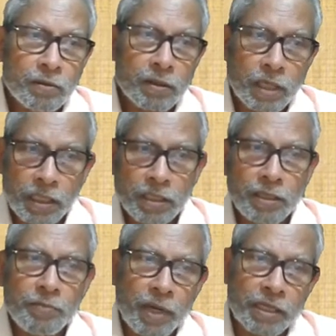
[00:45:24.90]
So
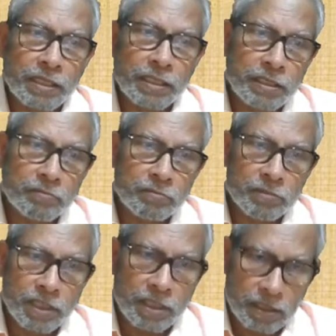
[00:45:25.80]
collective bargaining,
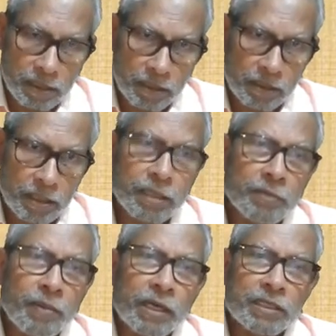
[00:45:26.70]

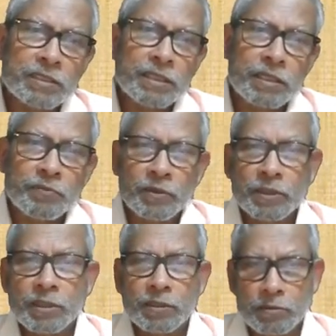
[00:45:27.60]
another part is there for
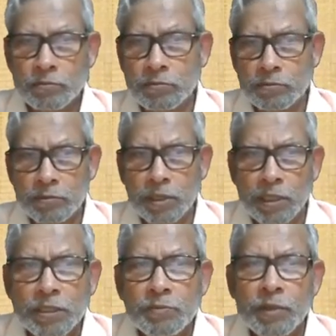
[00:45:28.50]
the
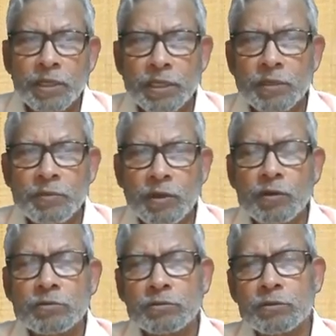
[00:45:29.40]
collective bargaining
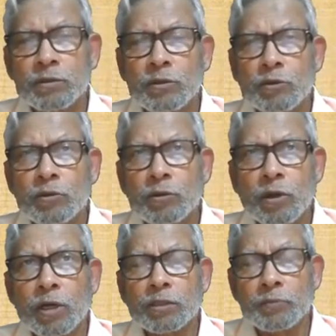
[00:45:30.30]
because
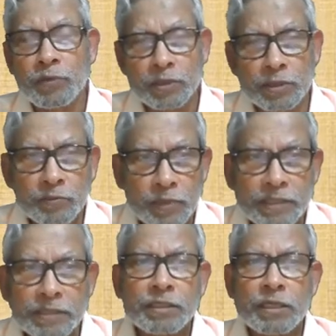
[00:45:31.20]
for the
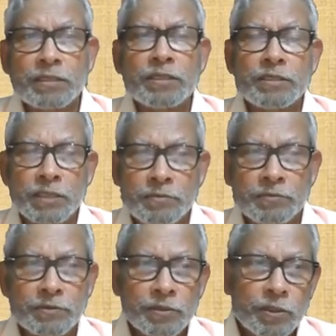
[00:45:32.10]
better
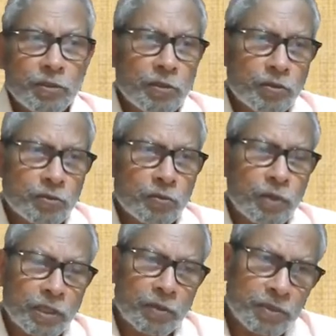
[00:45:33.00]
relationships. So
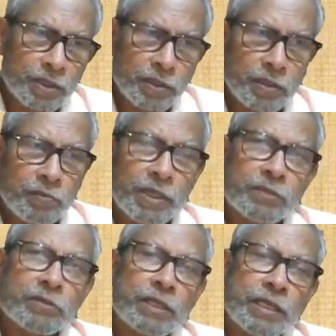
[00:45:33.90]
one of the
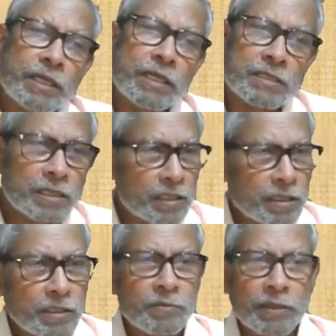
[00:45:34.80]
major area is the
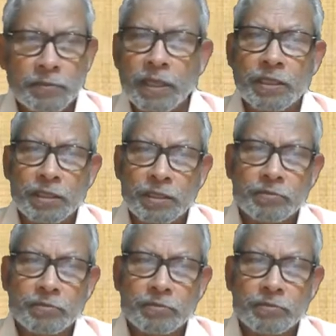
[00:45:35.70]
collective bargaining.